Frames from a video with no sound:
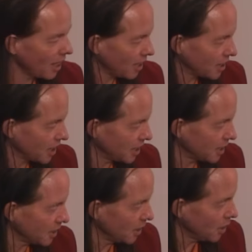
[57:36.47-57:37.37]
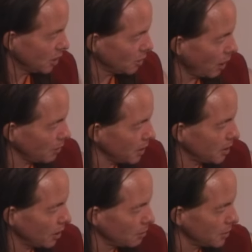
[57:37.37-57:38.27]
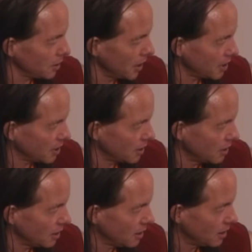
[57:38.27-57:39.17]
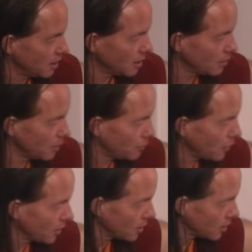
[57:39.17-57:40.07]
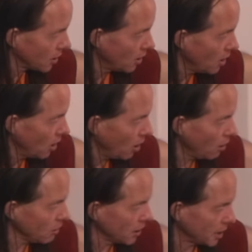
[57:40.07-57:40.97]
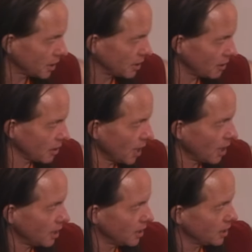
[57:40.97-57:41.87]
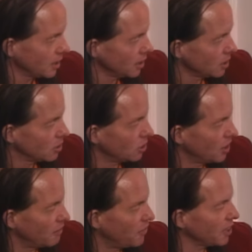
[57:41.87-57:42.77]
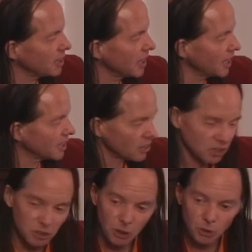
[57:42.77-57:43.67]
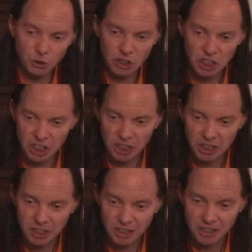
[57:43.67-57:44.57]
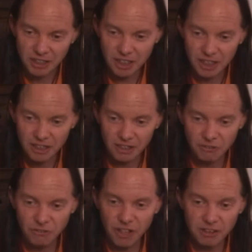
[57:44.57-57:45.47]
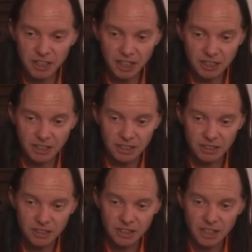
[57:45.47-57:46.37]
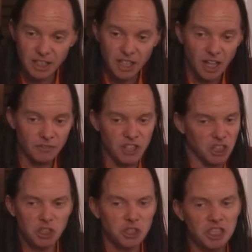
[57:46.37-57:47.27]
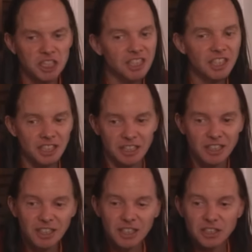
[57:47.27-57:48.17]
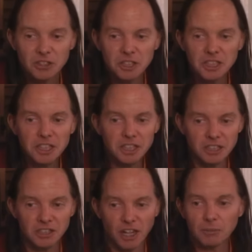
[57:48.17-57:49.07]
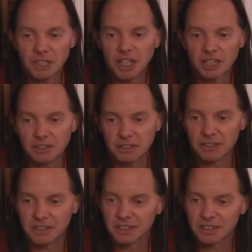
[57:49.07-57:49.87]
I'll say it again. What we call Buddha nature refers only, kona, to the very essence, ngonyi, okay? The very essence of the Chukyi Ying. Chukyi Ying is Dharma Dhatu.